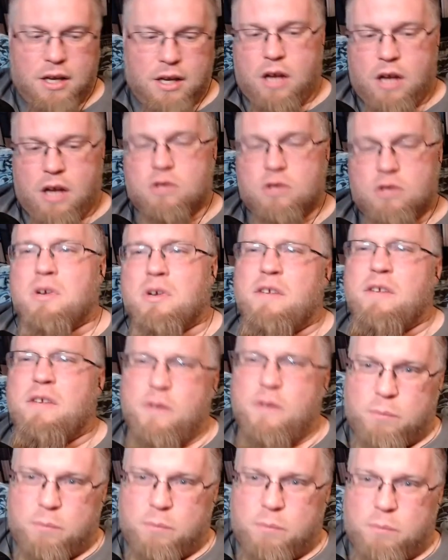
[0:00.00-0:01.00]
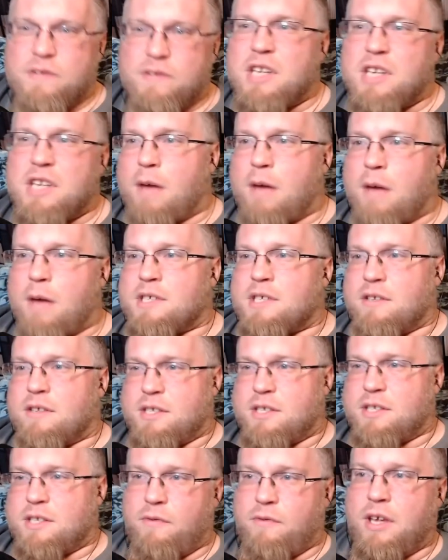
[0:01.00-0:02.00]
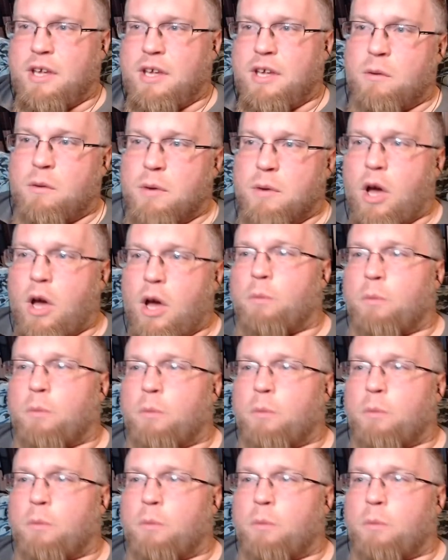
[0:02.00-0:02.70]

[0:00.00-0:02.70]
just want to give you a brief synopsis of this movie. Here we go.